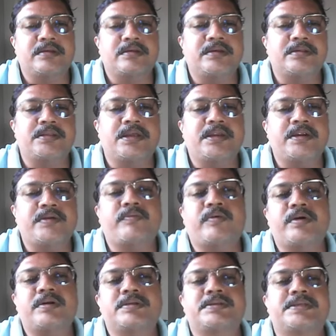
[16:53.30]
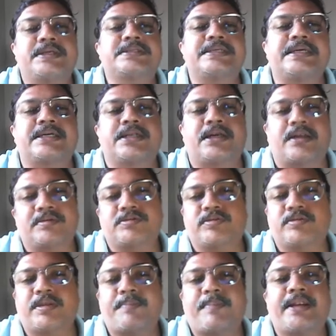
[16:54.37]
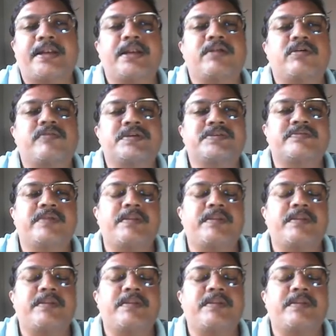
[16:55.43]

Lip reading: then it won't stay secret. So the patent office